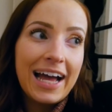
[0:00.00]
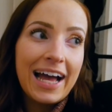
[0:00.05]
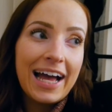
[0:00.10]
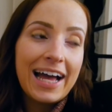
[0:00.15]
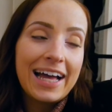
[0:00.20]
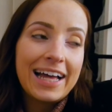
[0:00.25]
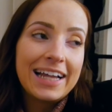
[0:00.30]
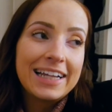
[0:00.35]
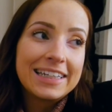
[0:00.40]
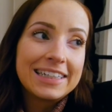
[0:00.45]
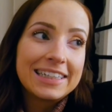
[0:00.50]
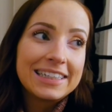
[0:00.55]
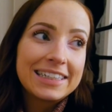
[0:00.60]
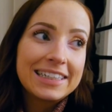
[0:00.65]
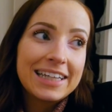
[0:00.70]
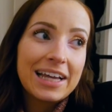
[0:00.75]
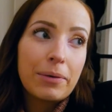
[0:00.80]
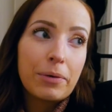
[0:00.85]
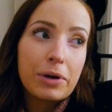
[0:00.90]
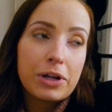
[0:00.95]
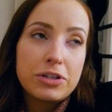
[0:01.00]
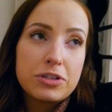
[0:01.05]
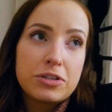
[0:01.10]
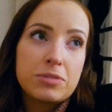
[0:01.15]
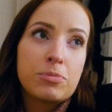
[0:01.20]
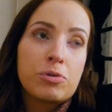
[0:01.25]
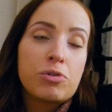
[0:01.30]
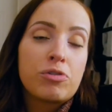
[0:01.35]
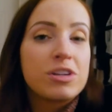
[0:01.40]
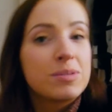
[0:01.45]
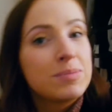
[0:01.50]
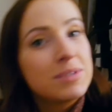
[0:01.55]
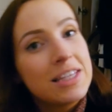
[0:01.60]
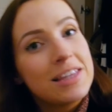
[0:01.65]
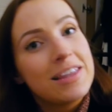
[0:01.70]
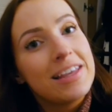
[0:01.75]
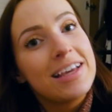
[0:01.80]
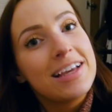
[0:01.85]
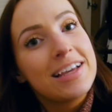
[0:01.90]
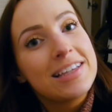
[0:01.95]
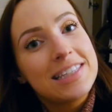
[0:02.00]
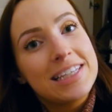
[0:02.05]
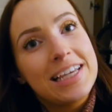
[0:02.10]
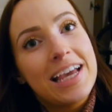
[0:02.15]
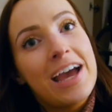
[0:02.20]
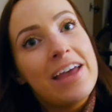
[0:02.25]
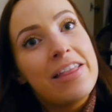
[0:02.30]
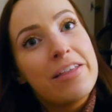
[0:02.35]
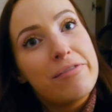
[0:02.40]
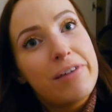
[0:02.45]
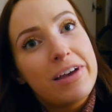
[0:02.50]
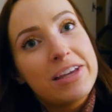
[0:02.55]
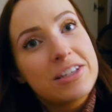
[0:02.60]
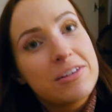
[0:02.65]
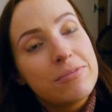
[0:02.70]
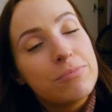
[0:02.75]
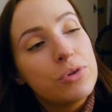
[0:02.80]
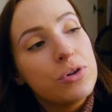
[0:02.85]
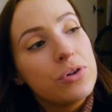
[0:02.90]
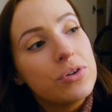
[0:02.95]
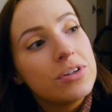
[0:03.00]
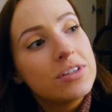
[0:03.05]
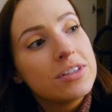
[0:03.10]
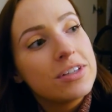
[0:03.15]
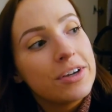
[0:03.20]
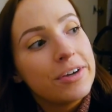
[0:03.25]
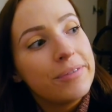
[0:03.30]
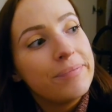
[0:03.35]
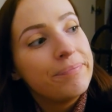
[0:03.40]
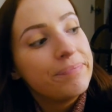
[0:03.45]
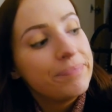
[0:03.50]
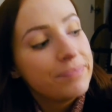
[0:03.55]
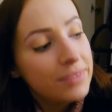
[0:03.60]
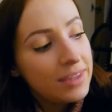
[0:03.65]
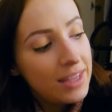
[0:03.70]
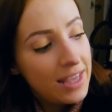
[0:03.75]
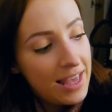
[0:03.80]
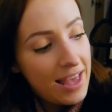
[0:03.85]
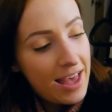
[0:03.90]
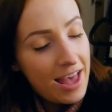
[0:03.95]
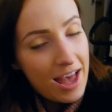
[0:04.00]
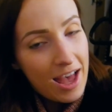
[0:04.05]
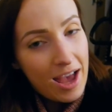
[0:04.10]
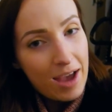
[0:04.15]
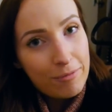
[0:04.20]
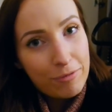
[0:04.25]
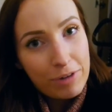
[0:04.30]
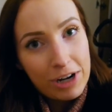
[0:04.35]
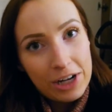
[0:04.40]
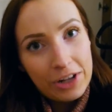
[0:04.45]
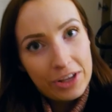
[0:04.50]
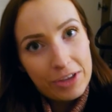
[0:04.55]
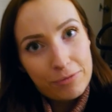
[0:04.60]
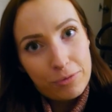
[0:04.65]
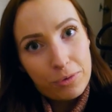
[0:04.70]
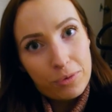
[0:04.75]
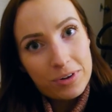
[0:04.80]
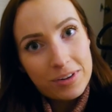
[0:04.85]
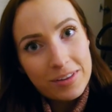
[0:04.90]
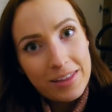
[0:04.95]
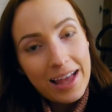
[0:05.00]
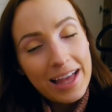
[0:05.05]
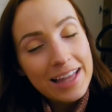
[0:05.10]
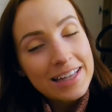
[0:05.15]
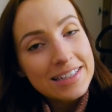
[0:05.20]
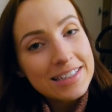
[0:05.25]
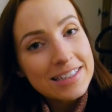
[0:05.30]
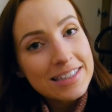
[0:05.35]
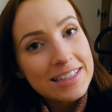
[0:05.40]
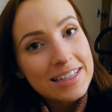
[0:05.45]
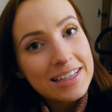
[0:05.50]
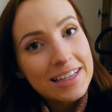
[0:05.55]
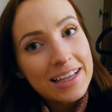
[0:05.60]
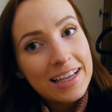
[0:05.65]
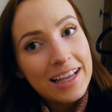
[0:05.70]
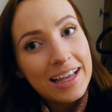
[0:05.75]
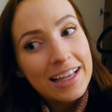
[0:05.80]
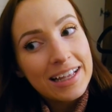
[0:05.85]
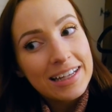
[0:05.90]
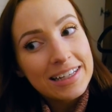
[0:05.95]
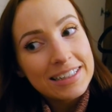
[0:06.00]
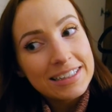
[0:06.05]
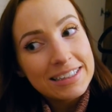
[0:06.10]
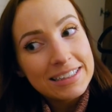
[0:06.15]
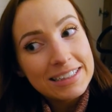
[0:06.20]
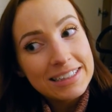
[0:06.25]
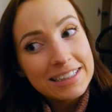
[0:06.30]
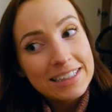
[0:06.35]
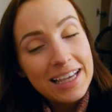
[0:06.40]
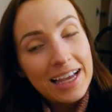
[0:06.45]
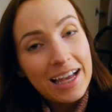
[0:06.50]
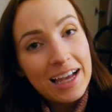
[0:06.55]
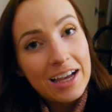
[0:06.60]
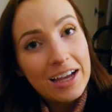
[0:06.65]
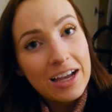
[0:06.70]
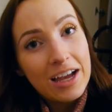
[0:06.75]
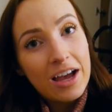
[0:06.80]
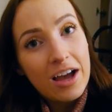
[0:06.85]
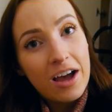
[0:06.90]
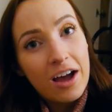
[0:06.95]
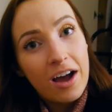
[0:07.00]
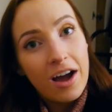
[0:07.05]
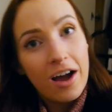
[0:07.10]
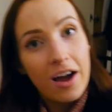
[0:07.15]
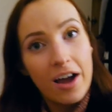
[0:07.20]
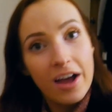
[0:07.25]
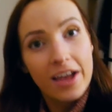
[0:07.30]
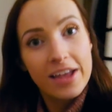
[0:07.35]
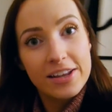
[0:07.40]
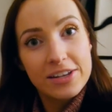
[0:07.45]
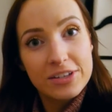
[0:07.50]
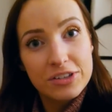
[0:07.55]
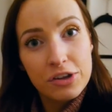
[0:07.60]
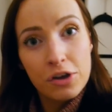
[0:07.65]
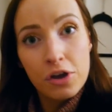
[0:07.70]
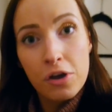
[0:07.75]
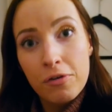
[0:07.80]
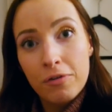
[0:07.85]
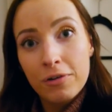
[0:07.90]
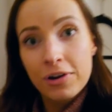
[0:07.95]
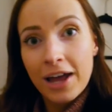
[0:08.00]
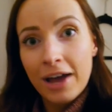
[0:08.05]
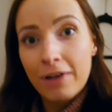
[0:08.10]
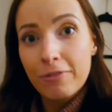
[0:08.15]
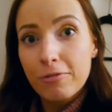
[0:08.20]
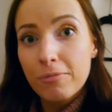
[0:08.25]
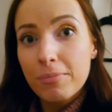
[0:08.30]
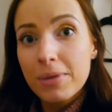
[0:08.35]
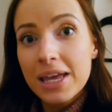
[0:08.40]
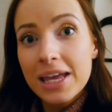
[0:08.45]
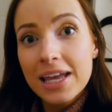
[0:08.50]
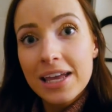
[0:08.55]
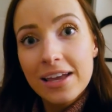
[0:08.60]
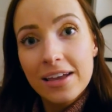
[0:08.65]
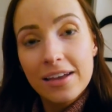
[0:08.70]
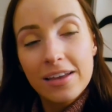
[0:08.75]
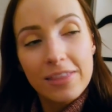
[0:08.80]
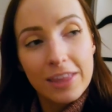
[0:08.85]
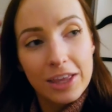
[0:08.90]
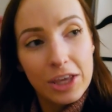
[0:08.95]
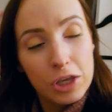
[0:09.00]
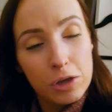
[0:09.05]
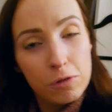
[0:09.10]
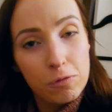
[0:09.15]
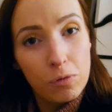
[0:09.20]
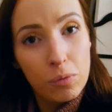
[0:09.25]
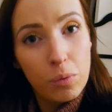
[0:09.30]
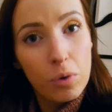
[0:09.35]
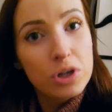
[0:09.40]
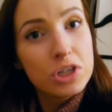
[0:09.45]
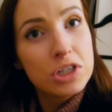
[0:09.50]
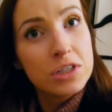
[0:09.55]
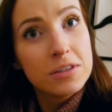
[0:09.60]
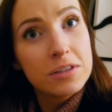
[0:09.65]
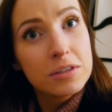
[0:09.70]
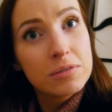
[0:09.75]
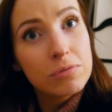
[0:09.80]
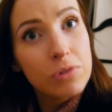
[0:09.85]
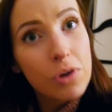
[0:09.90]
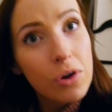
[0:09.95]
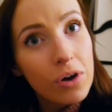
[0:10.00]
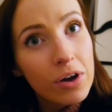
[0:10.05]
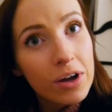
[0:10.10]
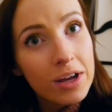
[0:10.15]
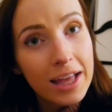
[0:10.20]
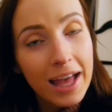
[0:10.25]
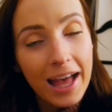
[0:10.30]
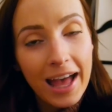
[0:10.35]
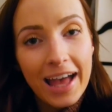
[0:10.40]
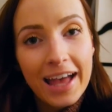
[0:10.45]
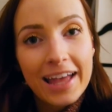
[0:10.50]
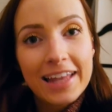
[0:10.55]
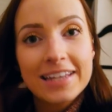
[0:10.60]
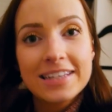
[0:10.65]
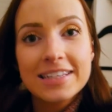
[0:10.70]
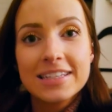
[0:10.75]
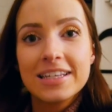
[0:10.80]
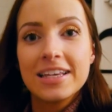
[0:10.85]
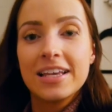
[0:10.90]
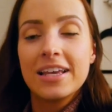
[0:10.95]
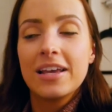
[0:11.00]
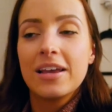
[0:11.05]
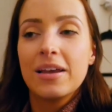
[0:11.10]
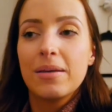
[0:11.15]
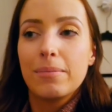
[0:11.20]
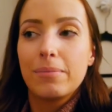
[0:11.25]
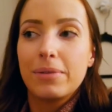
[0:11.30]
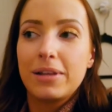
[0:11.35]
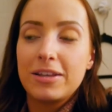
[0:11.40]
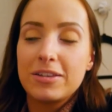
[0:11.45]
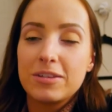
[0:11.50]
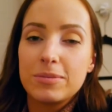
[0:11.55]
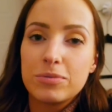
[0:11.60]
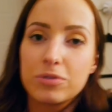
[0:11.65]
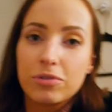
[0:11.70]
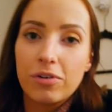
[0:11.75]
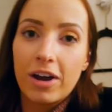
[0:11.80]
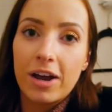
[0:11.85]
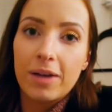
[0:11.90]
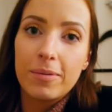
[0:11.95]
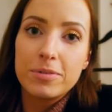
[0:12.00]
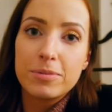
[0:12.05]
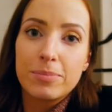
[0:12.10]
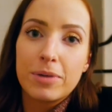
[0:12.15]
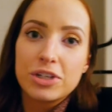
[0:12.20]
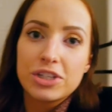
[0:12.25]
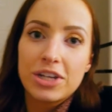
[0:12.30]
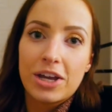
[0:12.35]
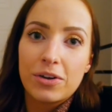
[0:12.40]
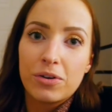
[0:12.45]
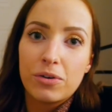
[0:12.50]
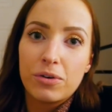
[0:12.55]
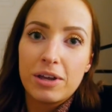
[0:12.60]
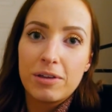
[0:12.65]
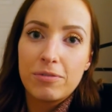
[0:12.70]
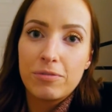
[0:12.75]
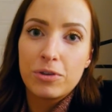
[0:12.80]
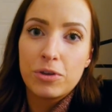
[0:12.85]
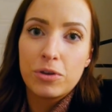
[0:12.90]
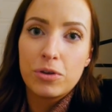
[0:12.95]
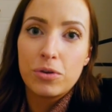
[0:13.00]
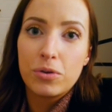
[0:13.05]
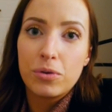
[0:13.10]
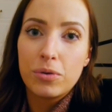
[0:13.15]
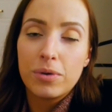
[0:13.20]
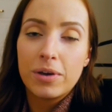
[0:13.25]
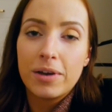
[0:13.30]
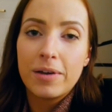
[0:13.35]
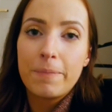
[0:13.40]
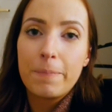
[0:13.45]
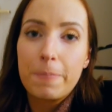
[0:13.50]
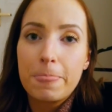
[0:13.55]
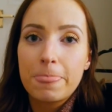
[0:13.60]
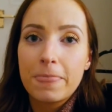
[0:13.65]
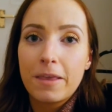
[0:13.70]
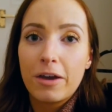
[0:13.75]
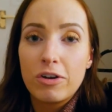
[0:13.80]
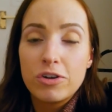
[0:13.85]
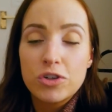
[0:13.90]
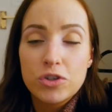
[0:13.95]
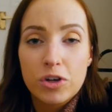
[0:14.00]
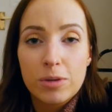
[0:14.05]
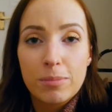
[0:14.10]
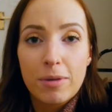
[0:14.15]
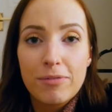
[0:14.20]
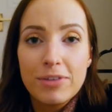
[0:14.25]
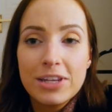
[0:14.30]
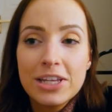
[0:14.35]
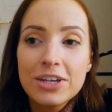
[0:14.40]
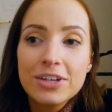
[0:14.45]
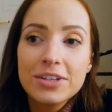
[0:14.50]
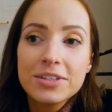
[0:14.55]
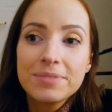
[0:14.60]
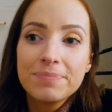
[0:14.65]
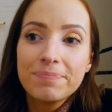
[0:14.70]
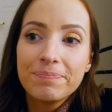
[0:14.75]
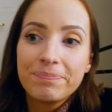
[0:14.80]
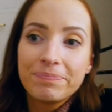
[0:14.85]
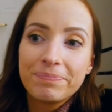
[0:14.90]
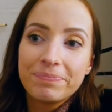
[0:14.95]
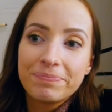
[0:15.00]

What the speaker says: And yeah, we're going to do some Christmassy things and get in the festive mood. So I'm really looking forward to that. And yeah, it's over and out for me. Thank you for watching this vlog. And please subscribe to my channel if you are enjoying my videos.